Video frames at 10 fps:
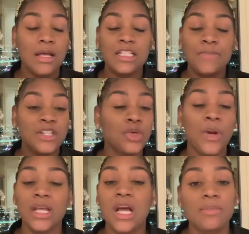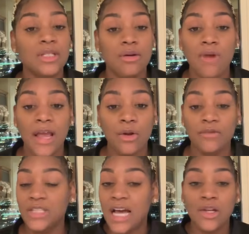especially when it comes to the
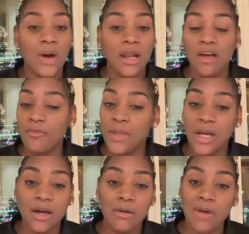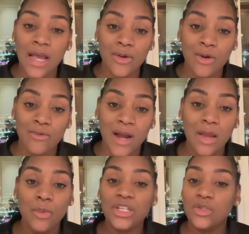write-offs. Y'all know I love me a good write-off,
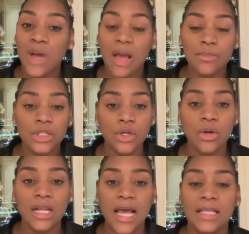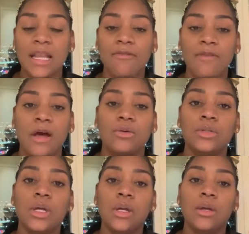right? Which is why I'm so glad that I
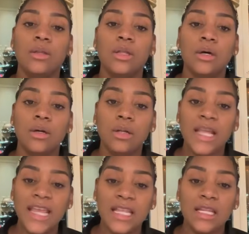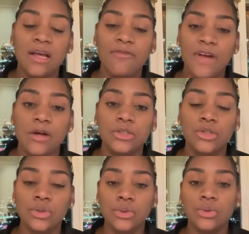found the lady that I found
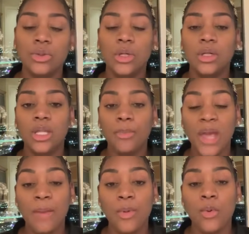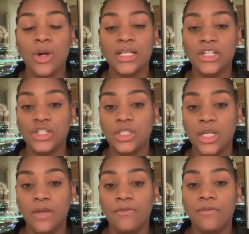to do the paperwork that she
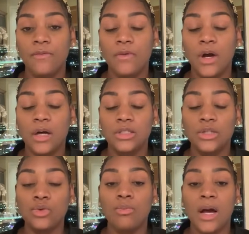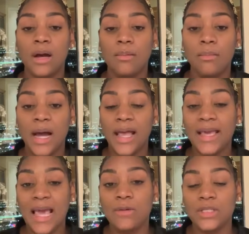did to do
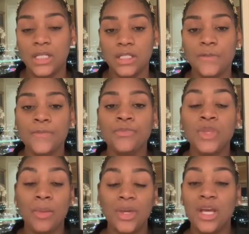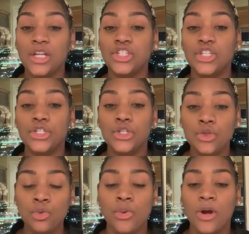my accountant, because she's
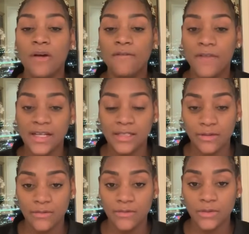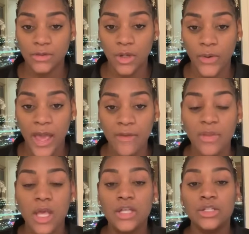super effective.
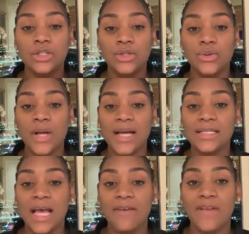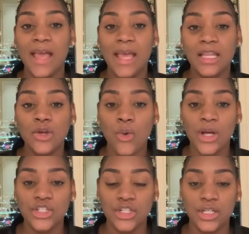Okay, so do you guys have any
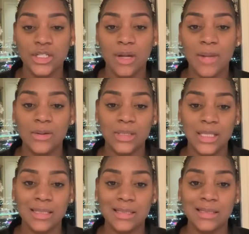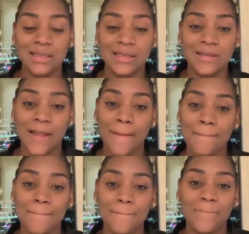questions about this?
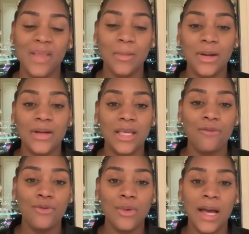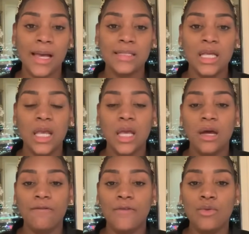I'm gonna give you guys
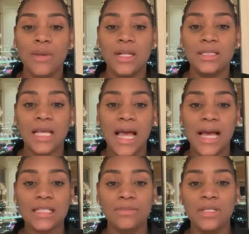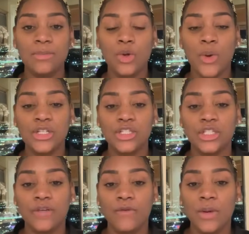a few minutes to ask me some
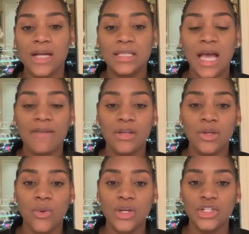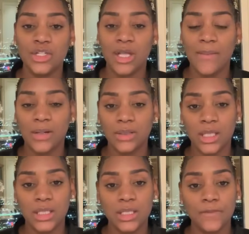questions if you guys have any questions about
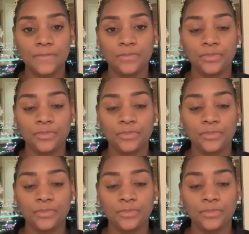this.